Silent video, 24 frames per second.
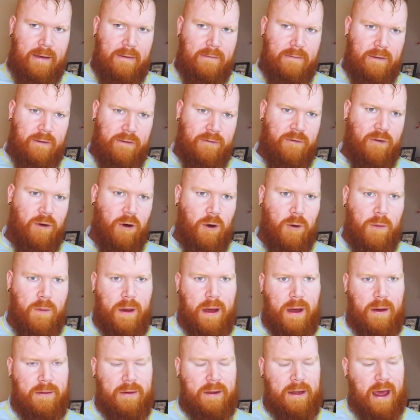for
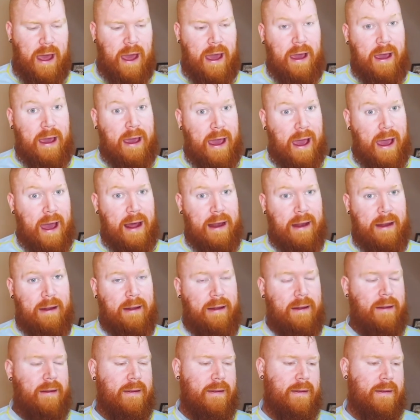£4 a can,